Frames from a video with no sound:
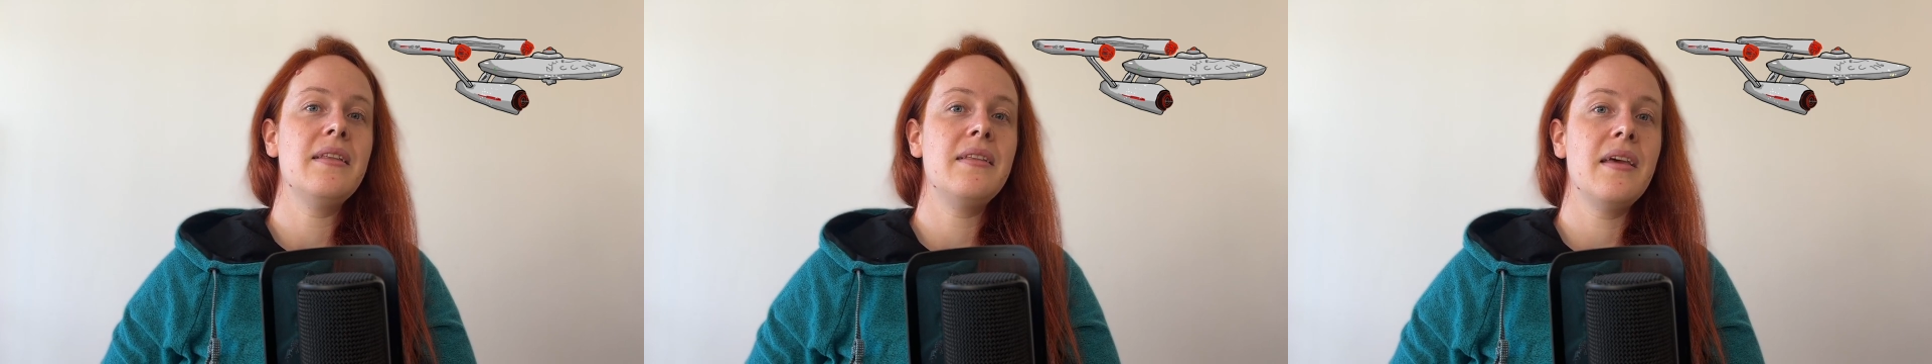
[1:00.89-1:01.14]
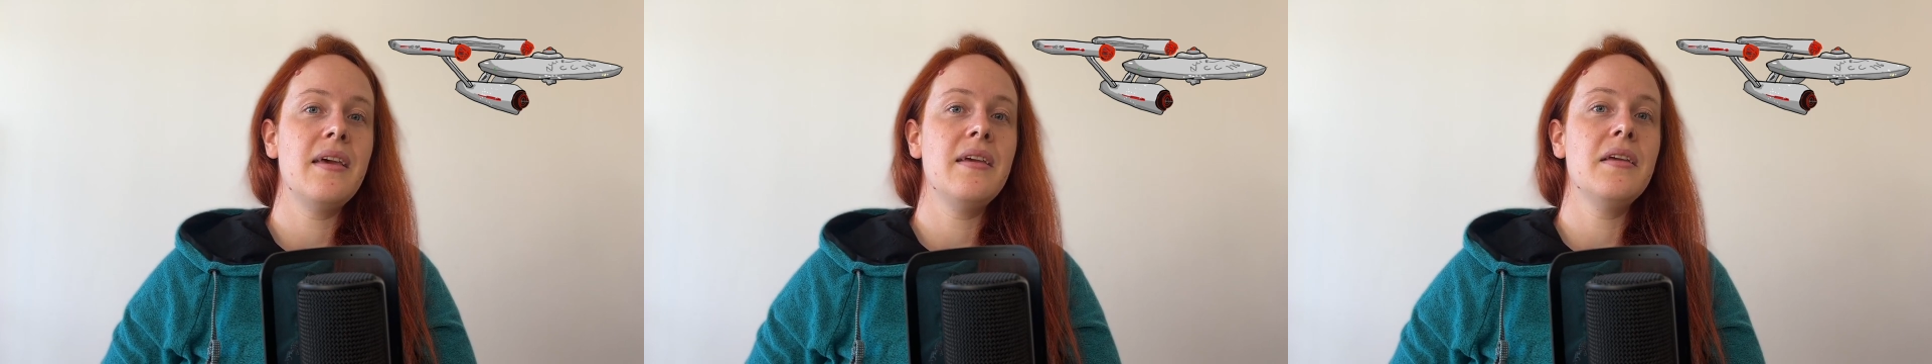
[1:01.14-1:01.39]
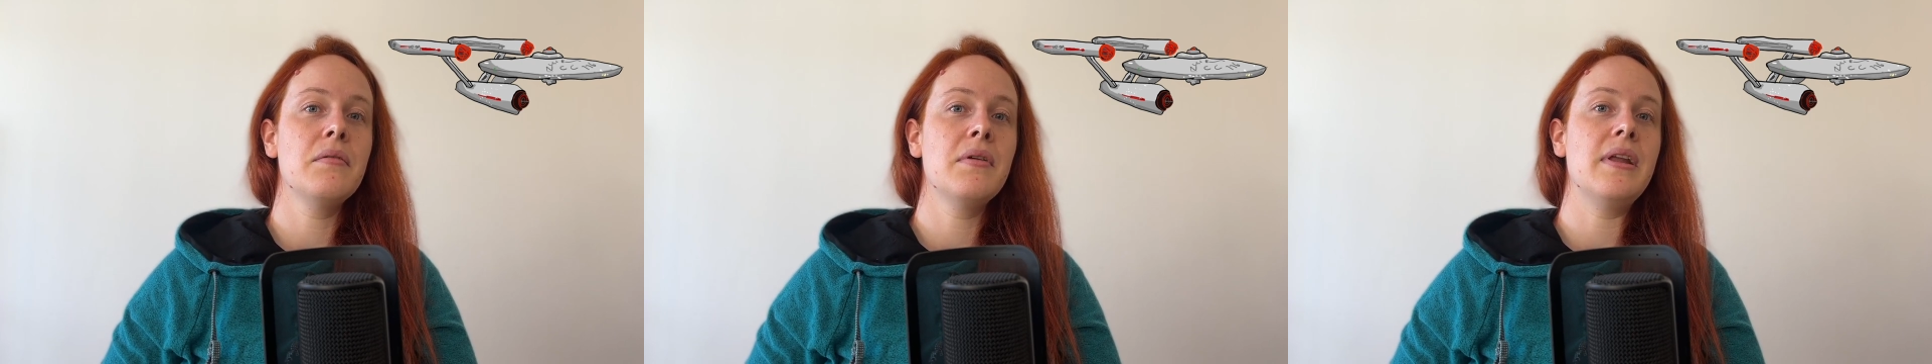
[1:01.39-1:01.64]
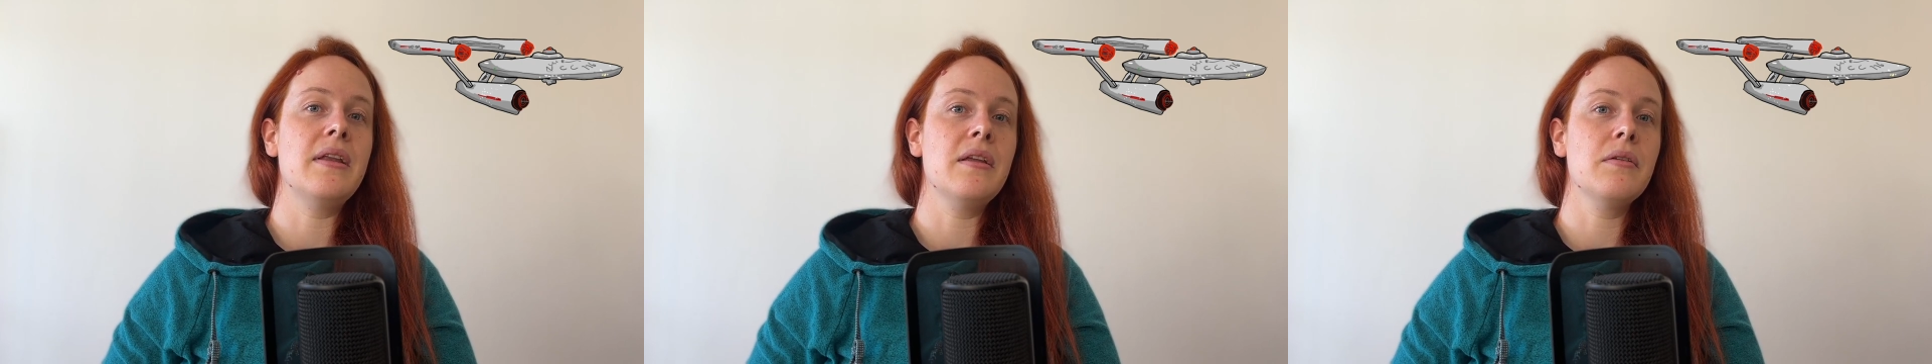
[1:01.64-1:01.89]
they
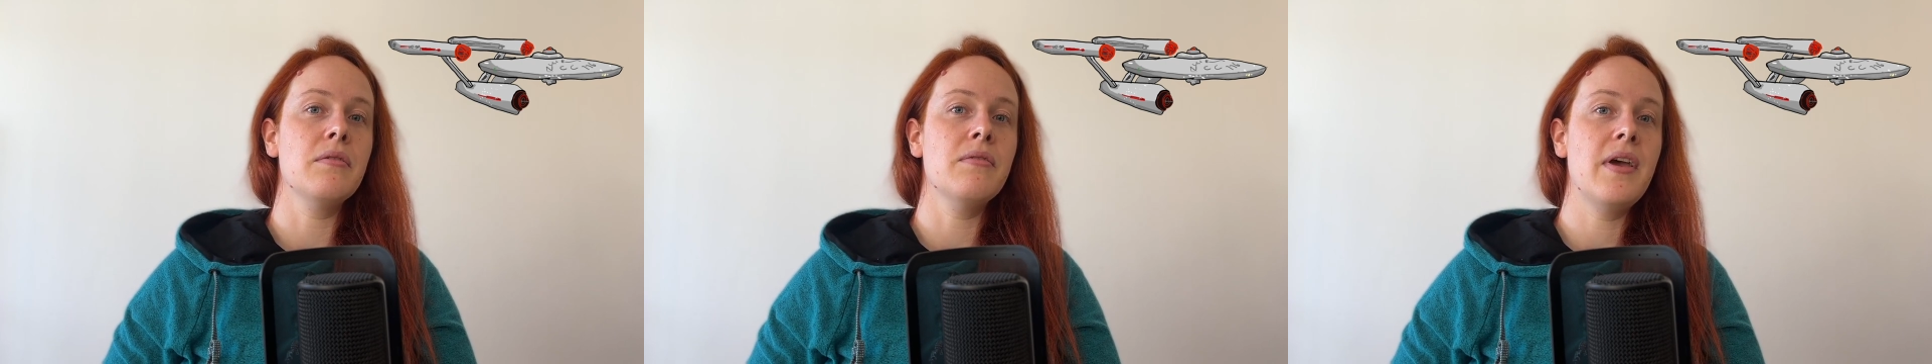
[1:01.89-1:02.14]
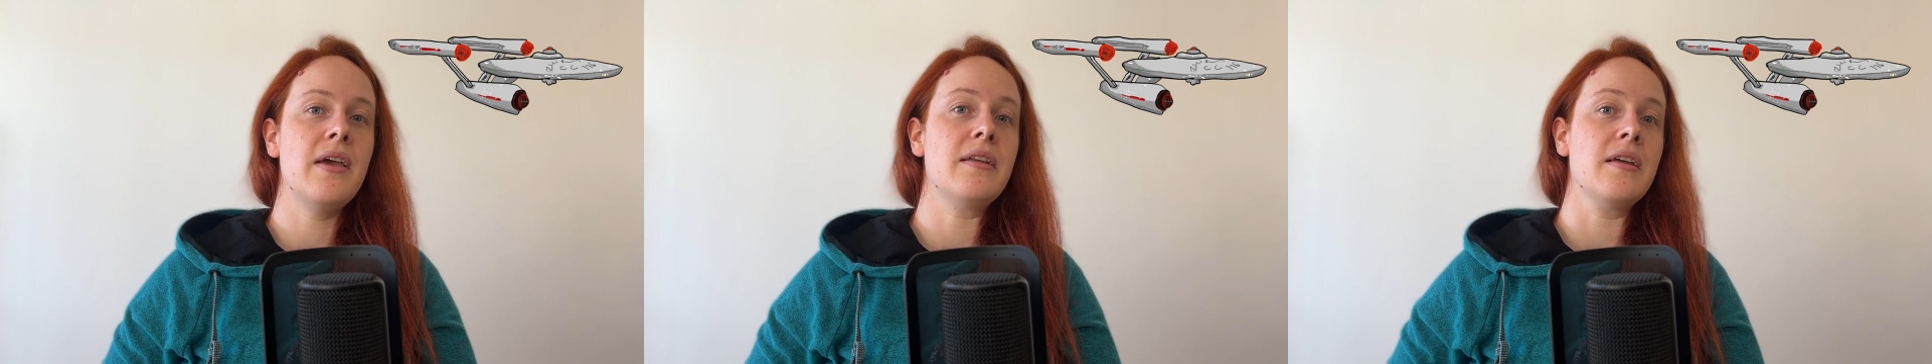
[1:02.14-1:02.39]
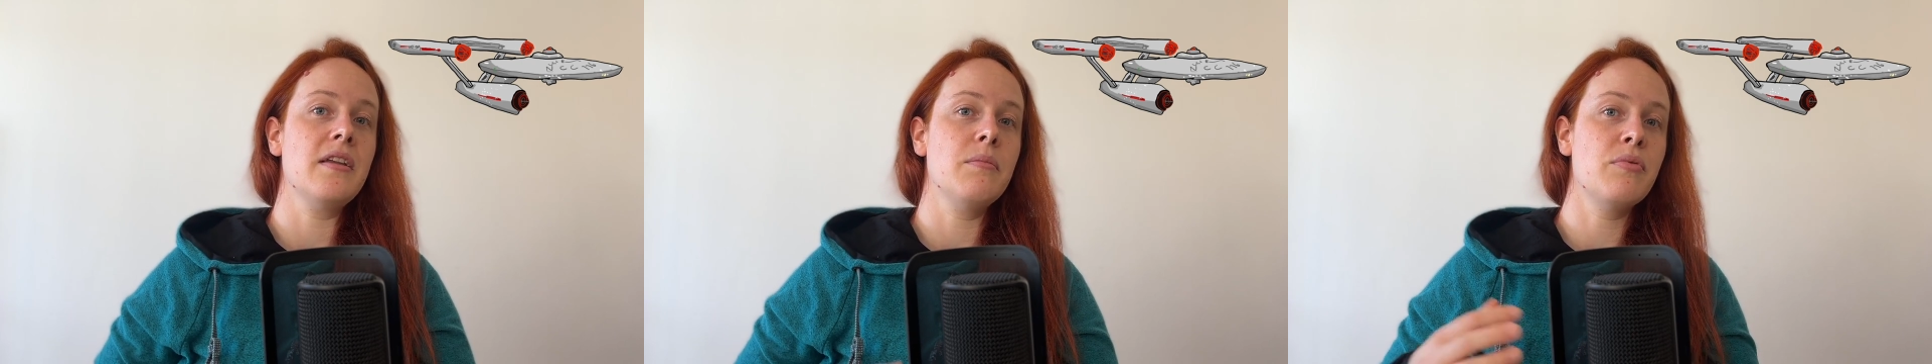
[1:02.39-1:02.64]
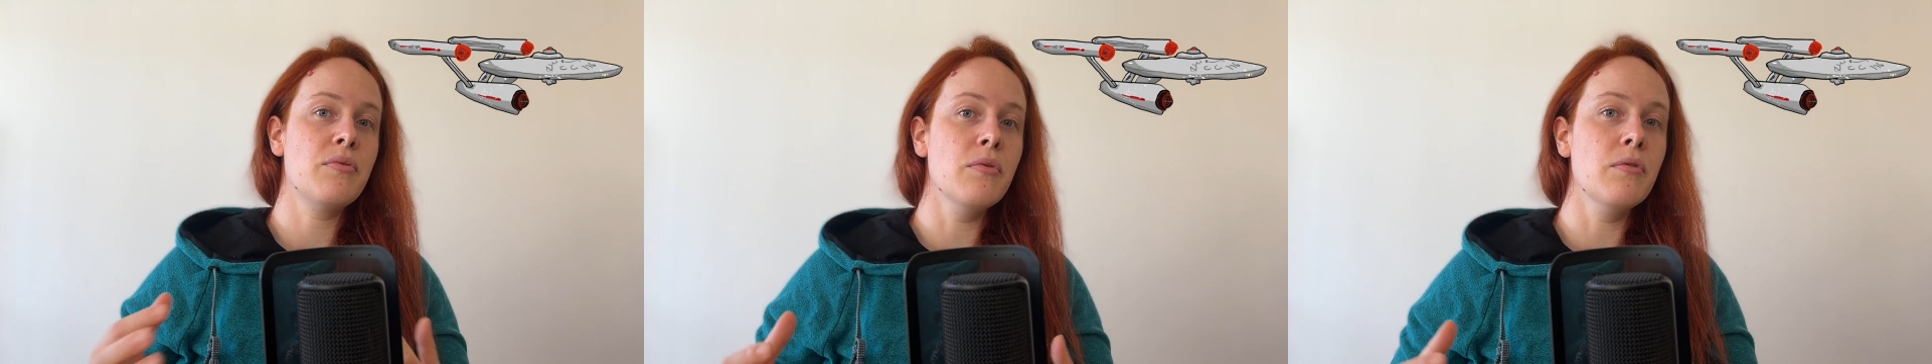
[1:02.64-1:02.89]
really need to wait and
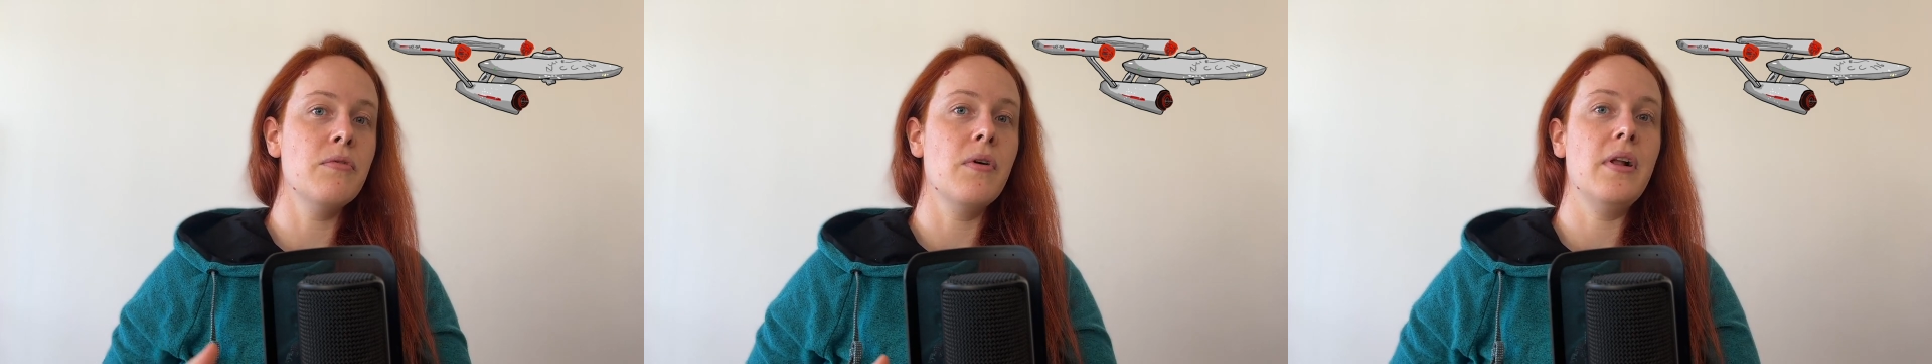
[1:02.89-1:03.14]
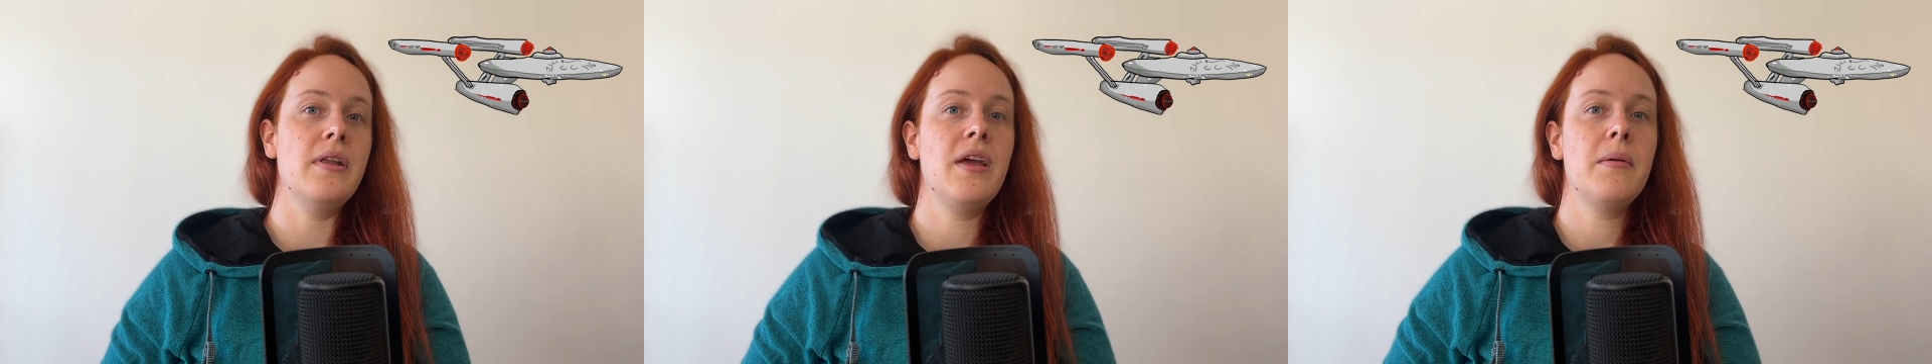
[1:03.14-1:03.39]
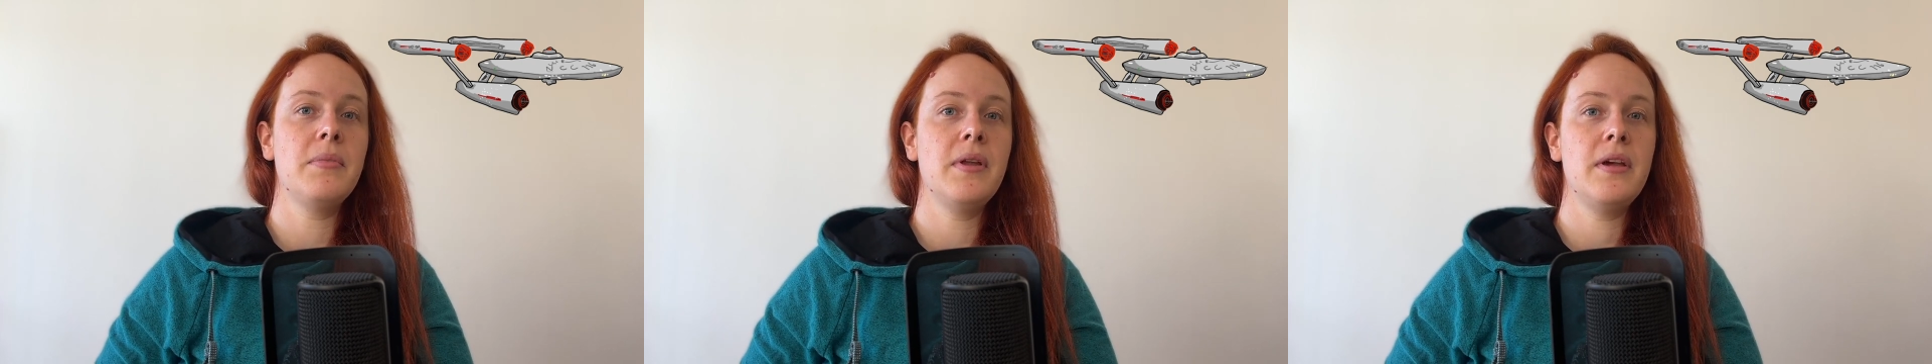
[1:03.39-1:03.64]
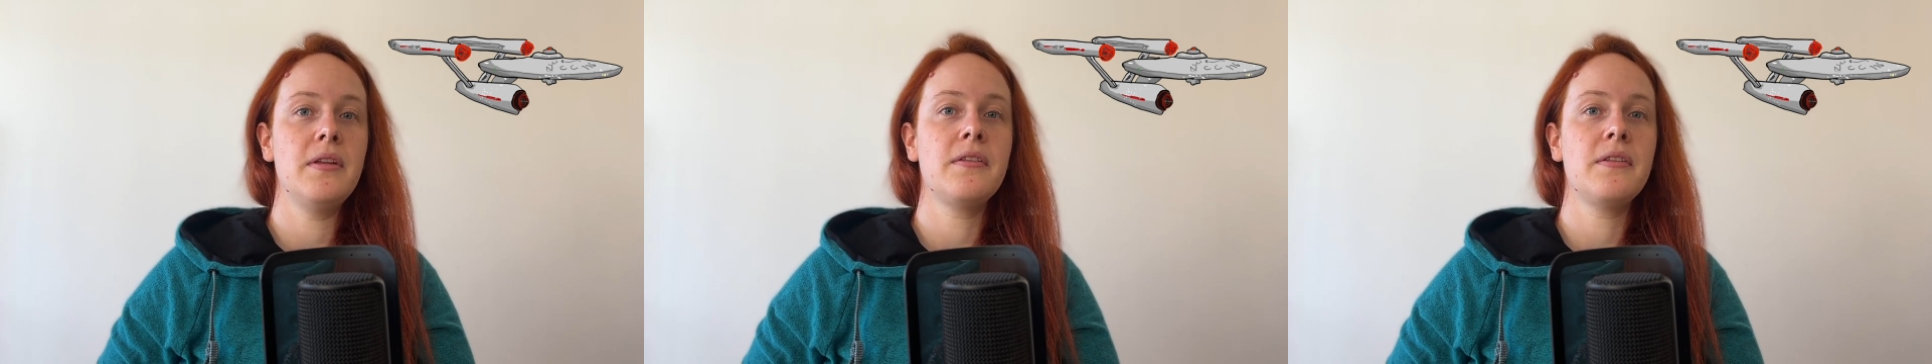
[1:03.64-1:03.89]
approve all the
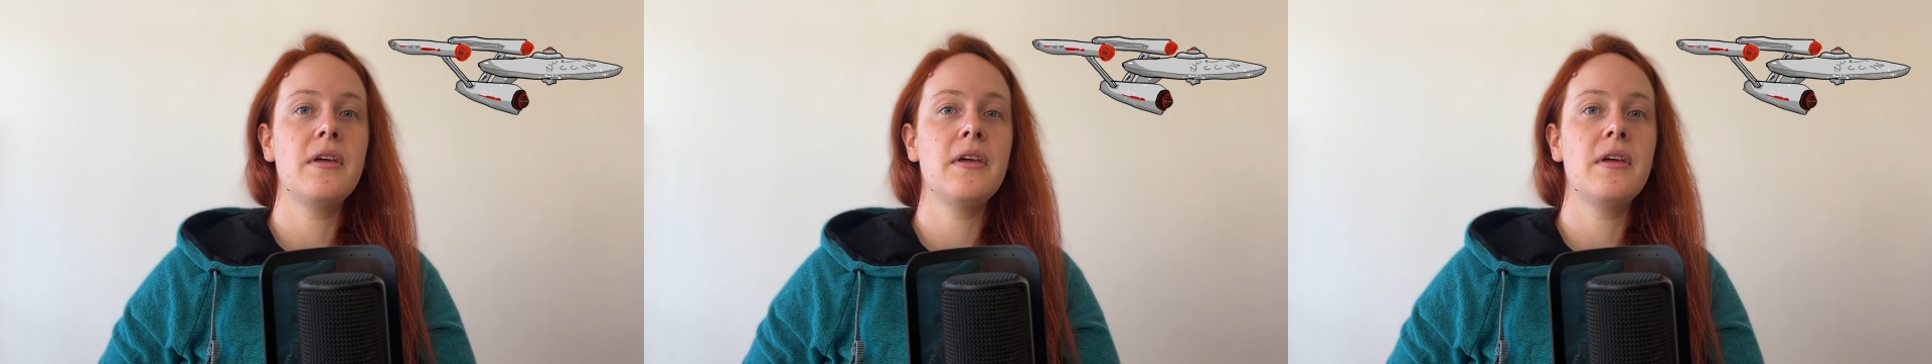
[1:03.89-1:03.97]
updates,